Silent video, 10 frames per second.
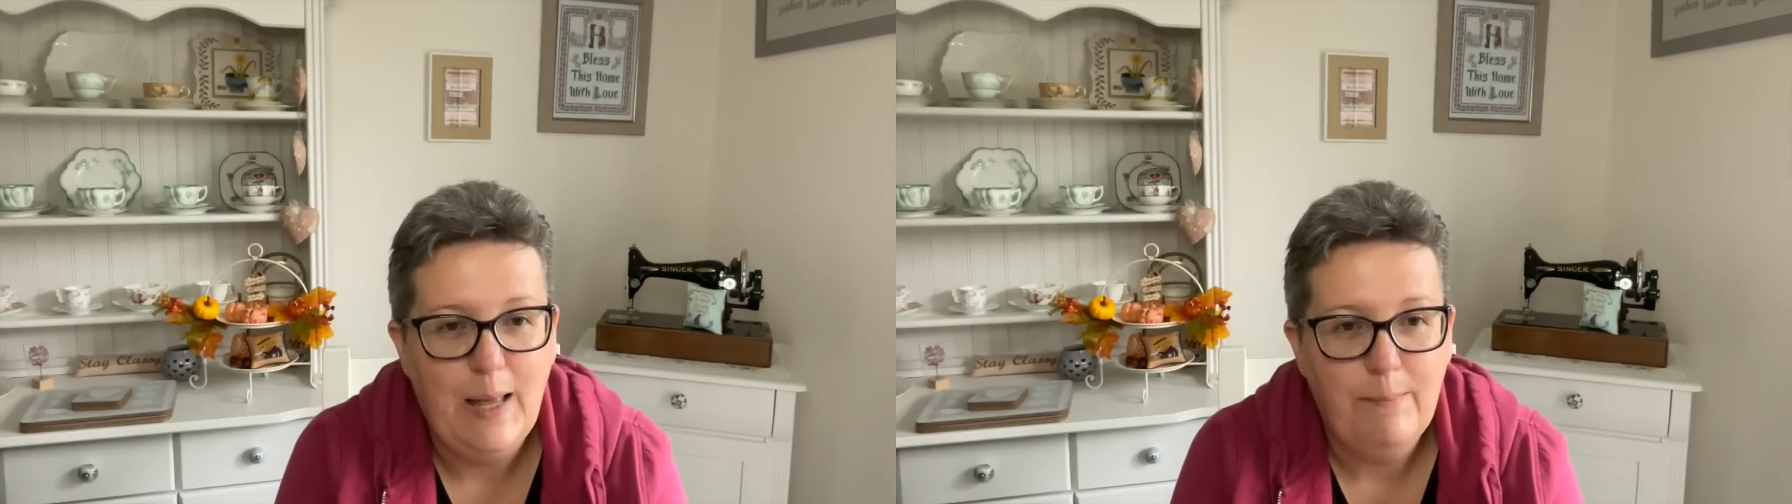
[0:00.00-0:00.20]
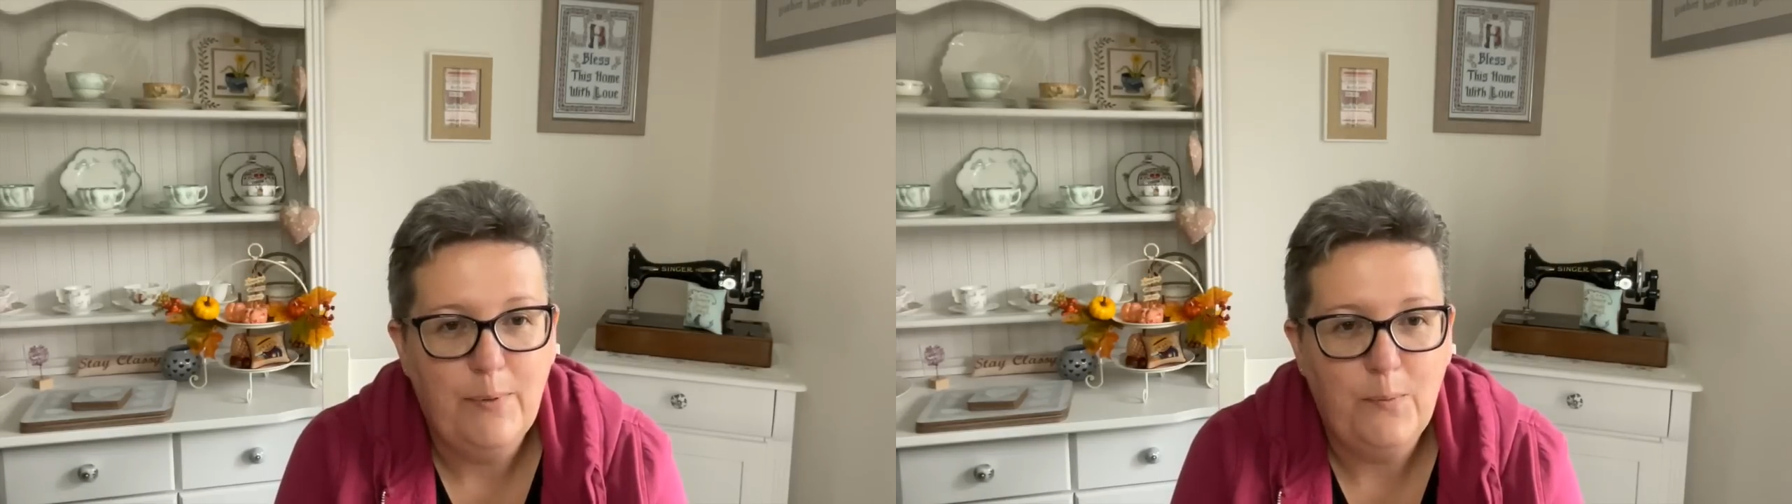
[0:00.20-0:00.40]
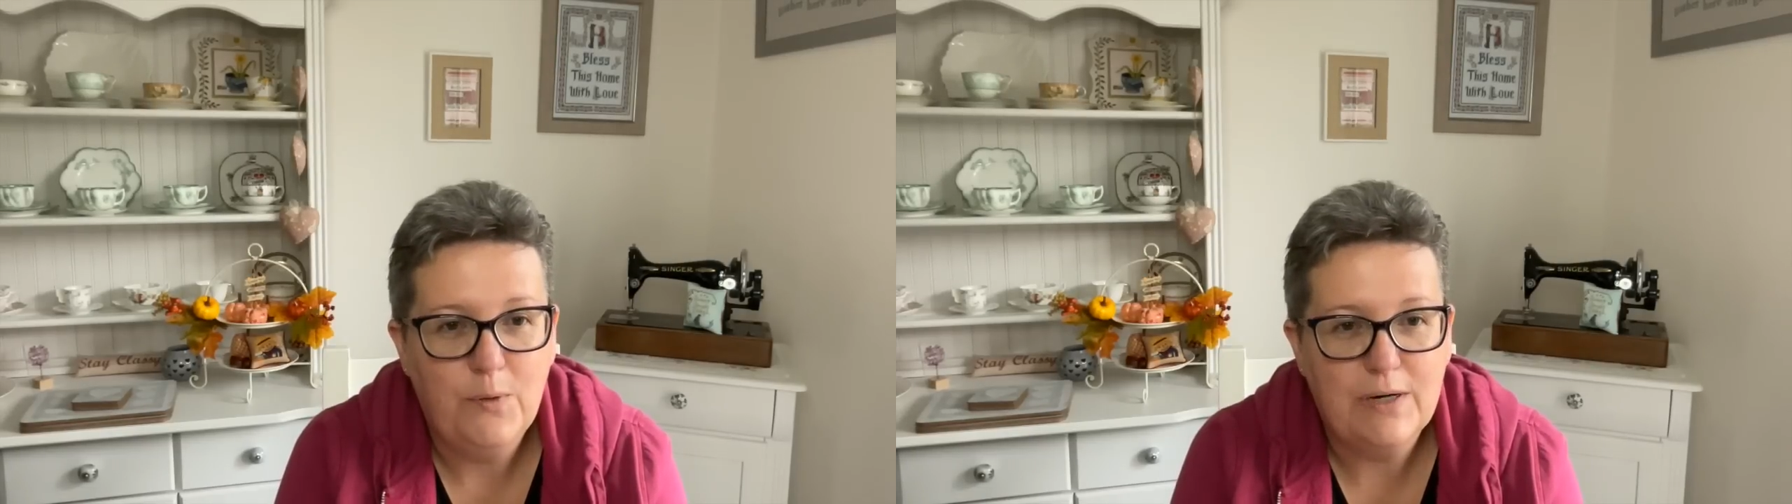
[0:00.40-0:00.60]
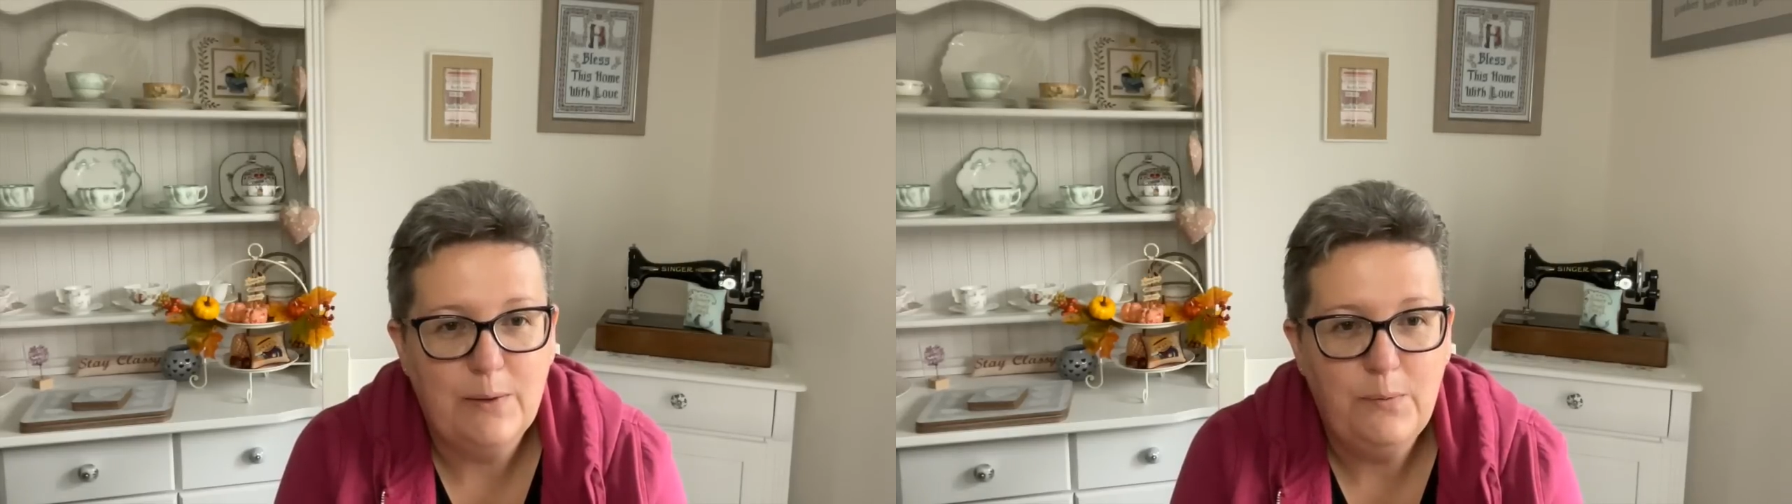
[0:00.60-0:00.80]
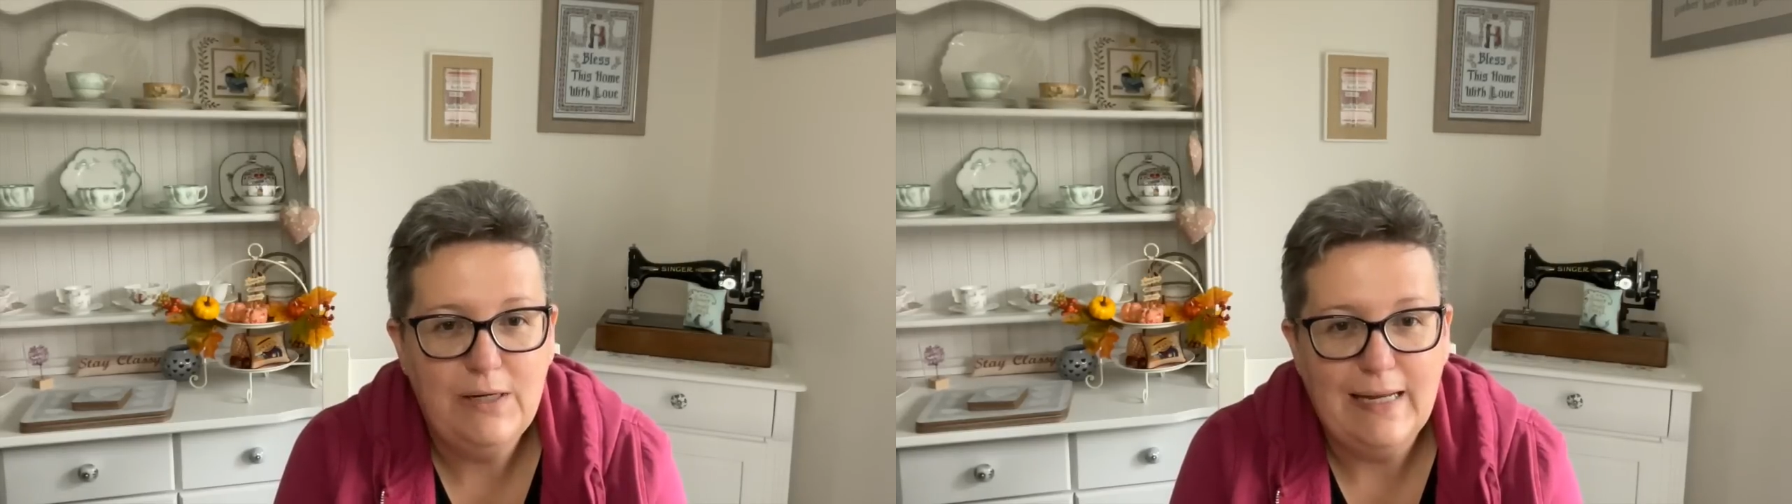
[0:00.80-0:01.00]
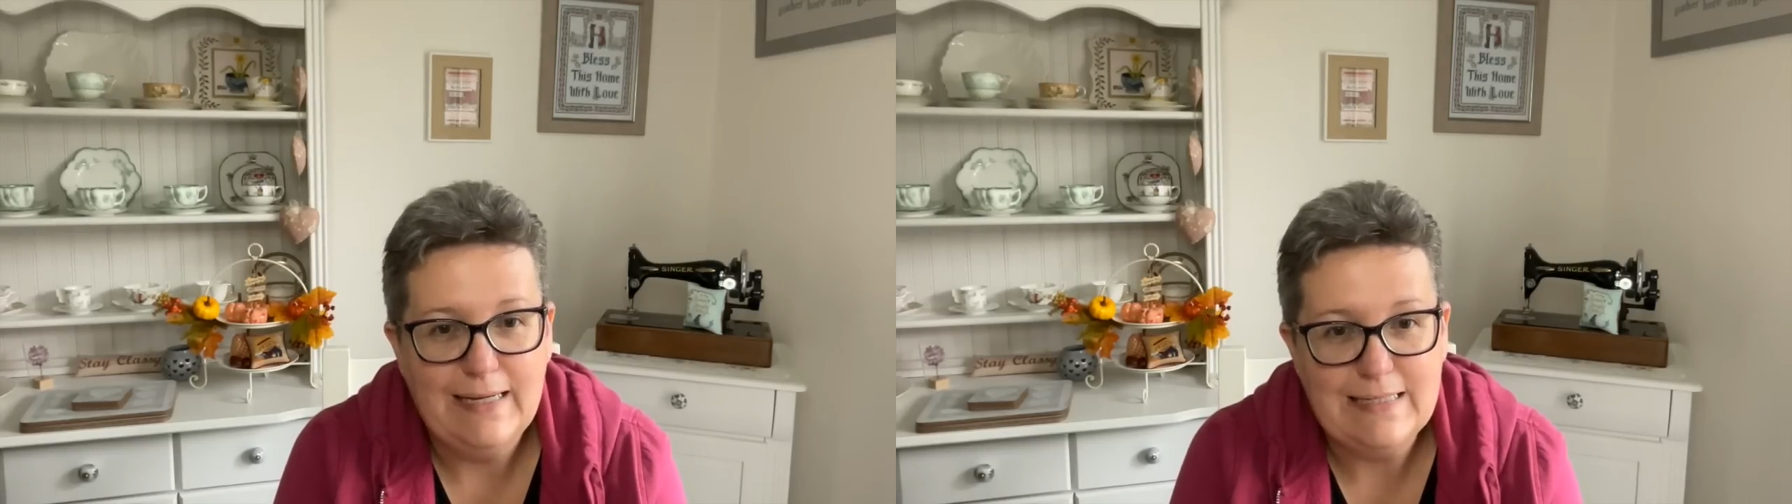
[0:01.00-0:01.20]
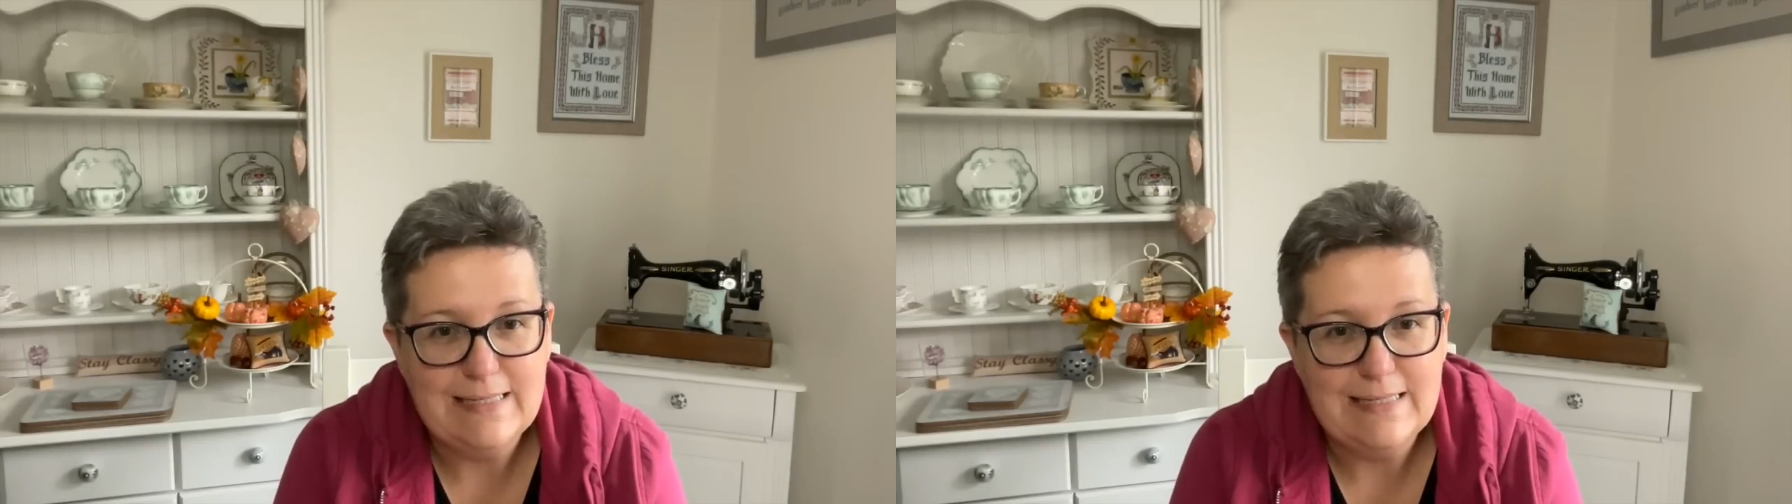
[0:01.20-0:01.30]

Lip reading: But what I would like to